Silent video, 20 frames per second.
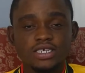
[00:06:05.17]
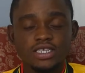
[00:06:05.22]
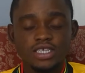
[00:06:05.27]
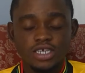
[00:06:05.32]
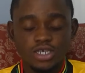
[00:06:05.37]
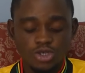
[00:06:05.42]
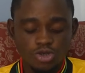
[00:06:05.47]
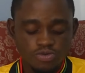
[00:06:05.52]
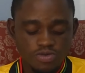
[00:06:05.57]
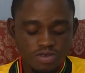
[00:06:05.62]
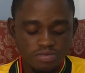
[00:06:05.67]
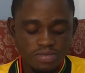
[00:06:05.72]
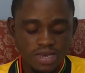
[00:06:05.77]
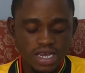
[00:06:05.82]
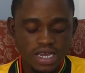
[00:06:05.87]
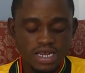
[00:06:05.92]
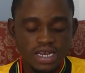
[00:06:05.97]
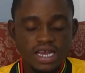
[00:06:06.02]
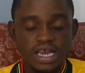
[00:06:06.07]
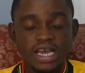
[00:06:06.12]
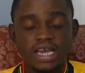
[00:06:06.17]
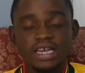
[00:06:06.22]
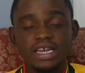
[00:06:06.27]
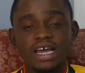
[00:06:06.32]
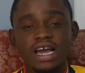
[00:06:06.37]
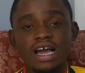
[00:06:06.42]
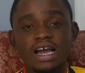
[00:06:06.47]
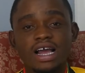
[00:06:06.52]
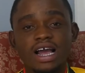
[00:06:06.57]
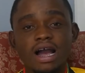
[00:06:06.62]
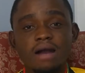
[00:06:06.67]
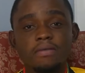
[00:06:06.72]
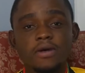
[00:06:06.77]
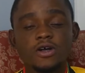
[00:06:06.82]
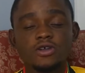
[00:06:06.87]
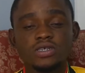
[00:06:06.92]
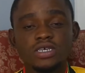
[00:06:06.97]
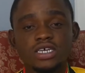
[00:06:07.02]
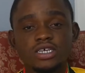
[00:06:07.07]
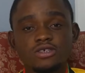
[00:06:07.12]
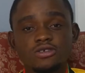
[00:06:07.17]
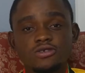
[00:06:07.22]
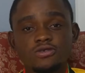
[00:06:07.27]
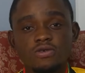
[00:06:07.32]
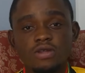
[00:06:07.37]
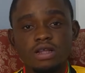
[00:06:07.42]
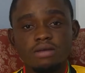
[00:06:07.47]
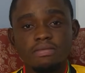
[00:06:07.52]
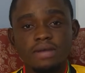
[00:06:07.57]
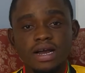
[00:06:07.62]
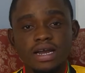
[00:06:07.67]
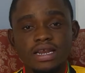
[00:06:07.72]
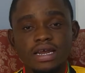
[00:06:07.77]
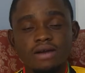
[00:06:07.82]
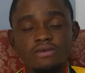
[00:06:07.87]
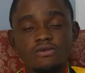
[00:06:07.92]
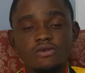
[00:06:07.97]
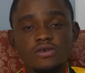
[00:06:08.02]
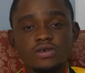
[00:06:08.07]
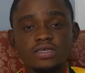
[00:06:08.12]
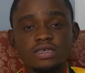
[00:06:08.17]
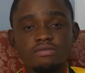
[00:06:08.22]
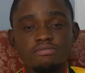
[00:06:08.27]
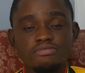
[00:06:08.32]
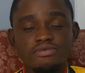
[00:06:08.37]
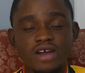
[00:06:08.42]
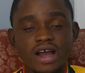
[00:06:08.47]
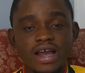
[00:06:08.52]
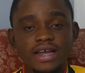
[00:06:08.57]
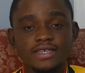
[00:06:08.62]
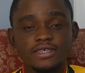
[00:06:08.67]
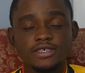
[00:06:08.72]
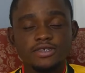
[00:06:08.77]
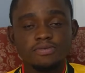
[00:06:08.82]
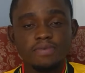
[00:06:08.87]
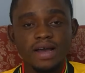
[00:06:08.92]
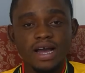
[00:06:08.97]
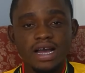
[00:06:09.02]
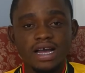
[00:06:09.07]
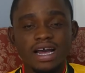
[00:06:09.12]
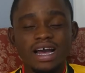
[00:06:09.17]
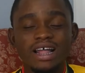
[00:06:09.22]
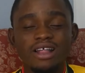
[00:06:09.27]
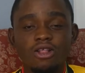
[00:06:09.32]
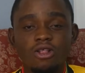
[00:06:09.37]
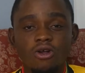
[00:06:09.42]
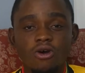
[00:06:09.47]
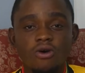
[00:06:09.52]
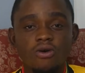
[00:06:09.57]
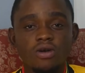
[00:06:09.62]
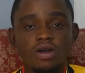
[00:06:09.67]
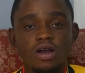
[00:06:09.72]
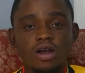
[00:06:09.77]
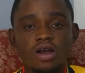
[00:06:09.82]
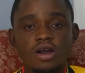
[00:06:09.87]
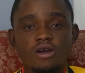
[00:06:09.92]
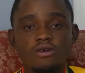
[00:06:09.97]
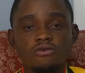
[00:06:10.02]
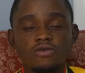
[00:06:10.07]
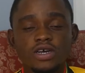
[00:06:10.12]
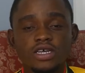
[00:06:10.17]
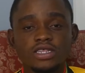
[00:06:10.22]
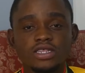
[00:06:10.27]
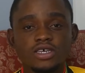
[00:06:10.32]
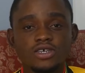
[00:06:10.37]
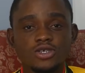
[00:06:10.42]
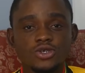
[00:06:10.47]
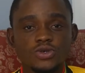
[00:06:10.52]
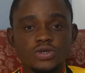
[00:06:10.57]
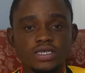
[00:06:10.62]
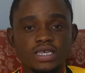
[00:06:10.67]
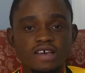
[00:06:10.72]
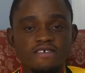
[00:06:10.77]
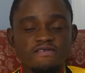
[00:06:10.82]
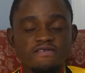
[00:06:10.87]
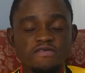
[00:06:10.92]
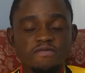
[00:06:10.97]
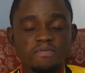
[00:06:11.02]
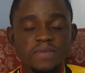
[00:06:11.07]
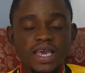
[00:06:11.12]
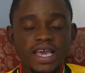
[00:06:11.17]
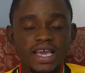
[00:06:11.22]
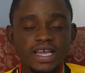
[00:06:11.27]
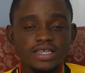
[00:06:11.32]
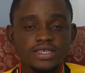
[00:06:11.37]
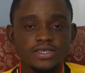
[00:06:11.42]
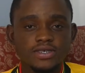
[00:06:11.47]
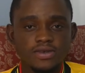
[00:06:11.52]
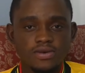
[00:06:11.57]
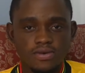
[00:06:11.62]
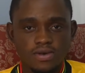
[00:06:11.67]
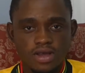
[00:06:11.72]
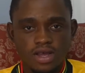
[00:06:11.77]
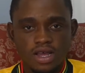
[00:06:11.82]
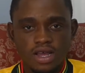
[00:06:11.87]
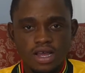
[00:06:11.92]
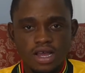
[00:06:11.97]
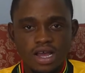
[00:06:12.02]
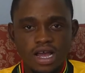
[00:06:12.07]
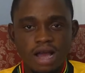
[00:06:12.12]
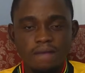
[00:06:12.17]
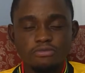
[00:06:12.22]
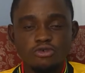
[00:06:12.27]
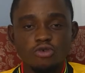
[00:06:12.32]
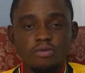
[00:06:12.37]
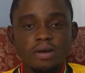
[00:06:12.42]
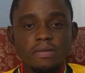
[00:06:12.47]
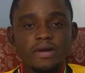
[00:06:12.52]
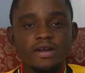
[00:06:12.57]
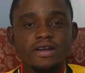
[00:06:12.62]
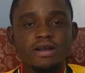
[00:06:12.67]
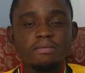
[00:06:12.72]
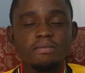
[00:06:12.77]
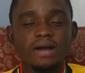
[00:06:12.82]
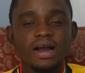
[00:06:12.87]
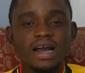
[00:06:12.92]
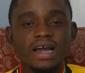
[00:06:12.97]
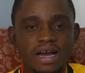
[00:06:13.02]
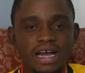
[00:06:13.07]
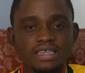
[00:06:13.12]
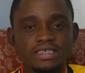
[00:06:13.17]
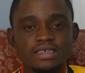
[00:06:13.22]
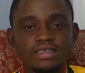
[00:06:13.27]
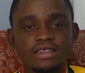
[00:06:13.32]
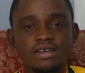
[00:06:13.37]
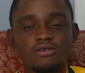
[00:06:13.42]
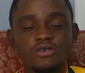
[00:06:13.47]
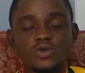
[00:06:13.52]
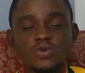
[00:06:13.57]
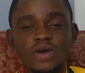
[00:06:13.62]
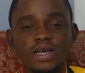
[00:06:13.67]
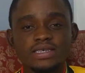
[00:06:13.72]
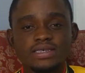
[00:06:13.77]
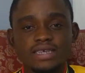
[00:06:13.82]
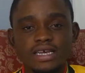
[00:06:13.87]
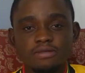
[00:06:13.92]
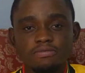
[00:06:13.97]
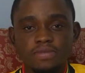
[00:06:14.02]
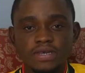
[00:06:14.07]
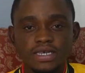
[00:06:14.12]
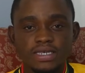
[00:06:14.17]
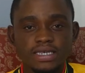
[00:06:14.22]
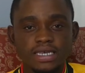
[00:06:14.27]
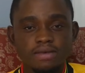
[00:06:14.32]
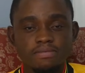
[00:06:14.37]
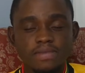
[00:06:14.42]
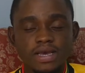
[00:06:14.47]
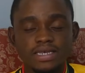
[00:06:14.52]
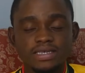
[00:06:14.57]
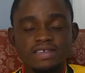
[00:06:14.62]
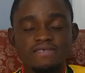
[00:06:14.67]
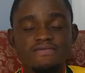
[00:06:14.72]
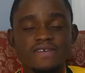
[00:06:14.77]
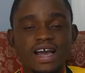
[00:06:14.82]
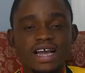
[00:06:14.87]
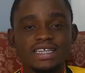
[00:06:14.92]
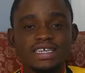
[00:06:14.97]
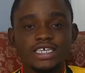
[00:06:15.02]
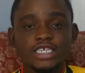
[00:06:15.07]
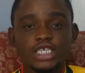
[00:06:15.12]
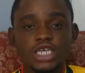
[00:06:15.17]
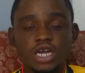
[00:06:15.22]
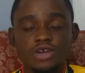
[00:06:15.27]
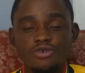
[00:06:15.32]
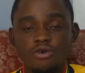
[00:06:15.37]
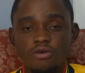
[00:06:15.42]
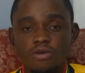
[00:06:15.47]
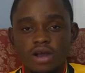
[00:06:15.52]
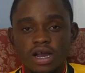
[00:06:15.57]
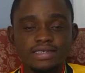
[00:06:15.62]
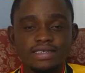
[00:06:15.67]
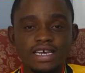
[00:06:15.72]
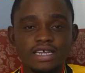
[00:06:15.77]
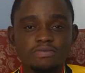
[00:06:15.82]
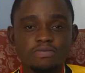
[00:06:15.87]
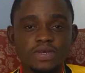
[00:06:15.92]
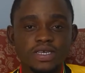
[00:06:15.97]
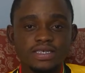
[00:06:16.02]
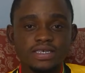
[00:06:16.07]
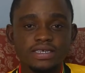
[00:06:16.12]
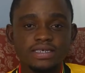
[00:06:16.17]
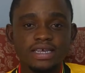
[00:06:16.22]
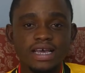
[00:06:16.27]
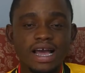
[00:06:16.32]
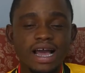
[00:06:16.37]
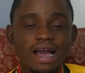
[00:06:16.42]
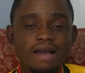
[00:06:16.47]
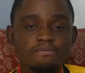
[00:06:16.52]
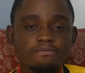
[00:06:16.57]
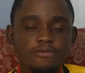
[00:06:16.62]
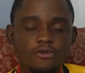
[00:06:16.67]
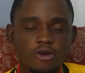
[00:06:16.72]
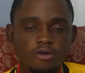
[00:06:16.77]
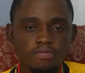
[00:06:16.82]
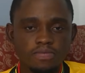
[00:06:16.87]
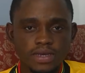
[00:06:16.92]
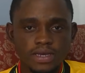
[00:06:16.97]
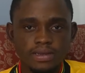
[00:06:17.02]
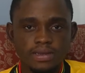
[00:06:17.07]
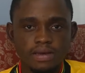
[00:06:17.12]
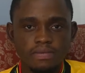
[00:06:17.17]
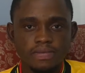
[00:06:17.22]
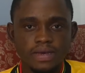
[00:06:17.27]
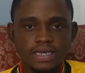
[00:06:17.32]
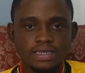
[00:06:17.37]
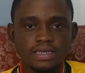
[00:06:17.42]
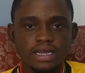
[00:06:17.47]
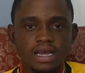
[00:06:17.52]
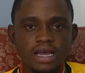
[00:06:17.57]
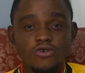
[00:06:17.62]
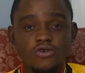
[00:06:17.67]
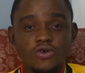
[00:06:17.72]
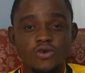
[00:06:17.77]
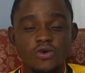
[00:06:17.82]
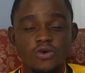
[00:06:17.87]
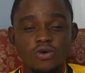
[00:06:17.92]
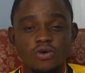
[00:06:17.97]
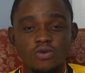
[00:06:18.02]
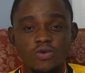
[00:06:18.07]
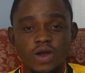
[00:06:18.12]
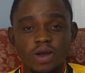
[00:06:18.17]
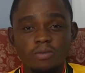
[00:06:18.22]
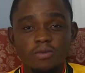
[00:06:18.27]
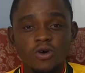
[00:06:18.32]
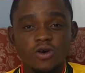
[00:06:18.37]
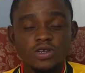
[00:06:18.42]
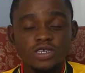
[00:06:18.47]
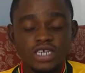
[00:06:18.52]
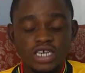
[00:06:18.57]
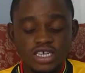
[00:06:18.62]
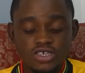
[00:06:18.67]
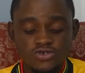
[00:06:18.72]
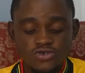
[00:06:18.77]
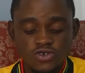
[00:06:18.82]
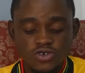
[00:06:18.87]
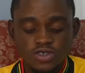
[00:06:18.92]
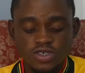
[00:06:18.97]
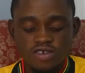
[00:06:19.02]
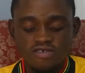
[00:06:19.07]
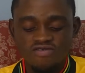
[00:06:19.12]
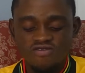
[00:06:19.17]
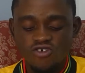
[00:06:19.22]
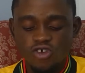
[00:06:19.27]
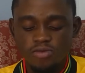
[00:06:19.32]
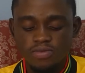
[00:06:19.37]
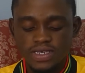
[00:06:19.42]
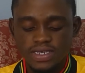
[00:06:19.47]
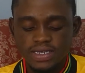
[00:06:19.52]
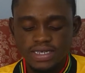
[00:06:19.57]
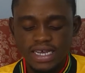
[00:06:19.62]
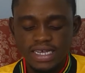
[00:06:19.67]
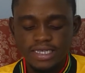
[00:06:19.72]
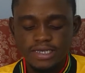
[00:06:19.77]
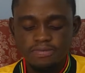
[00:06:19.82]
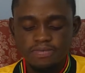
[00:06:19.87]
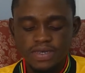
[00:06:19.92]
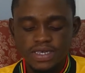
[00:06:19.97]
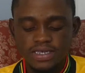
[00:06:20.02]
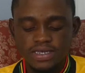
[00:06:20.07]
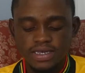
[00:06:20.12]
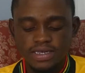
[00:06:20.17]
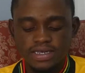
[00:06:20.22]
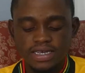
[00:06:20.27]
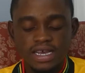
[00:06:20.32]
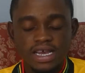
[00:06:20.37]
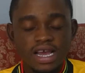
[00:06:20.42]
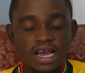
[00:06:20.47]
need to be made, and Kamaldeen Sulemana was a bright spark along with Joseph Painso. Abdul Babara, there was one set piece he missed. In fact, in general, set pieces have not been the best. Morocco were more dangerous from set pieces.